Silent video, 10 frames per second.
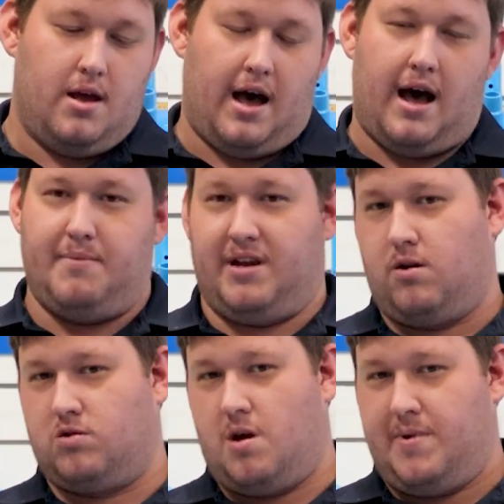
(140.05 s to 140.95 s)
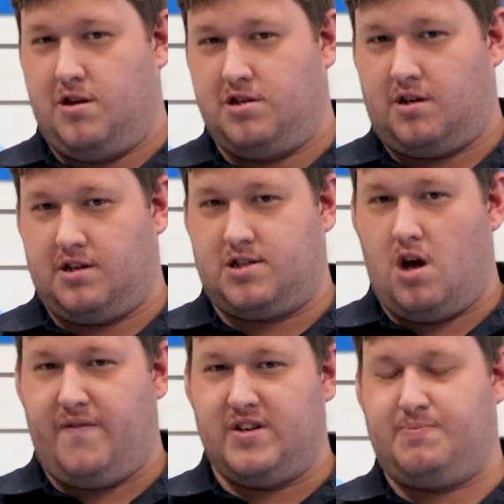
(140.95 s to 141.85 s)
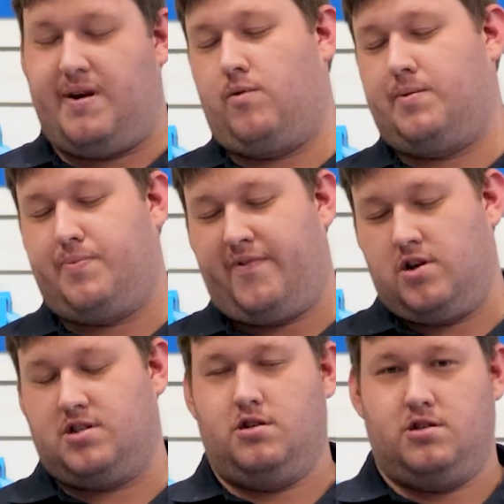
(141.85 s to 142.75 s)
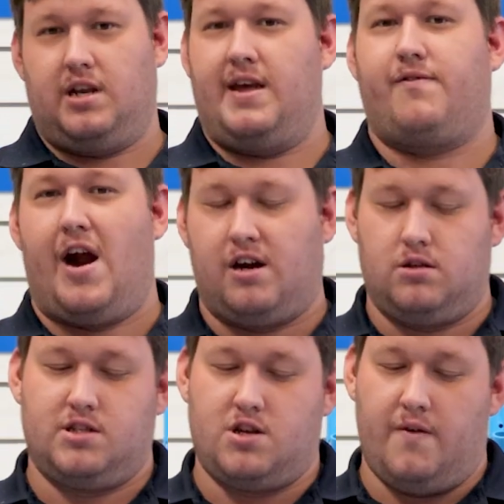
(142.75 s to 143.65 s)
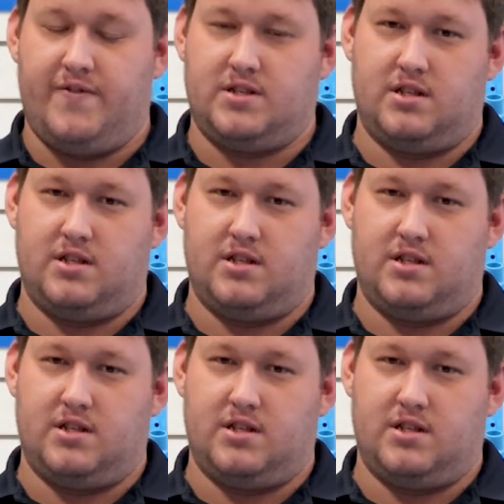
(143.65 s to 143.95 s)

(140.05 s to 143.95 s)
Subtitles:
It can also be used on the surface, but everyone prefers to use a leaf rake on the surface.